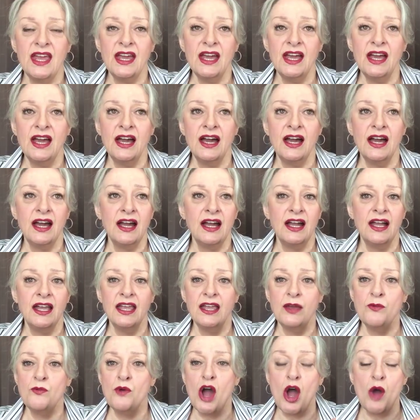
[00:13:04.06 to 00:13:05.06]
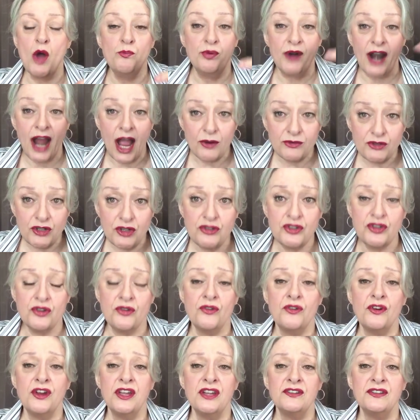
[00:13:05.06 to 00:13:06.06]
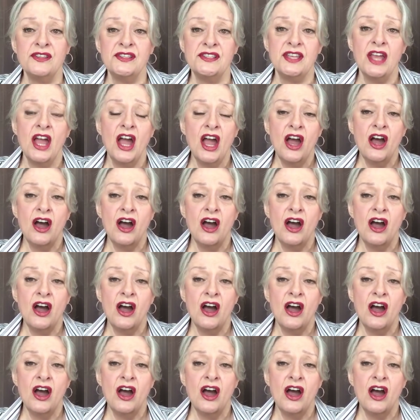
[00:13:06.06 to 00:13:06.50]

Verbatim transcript: tutorials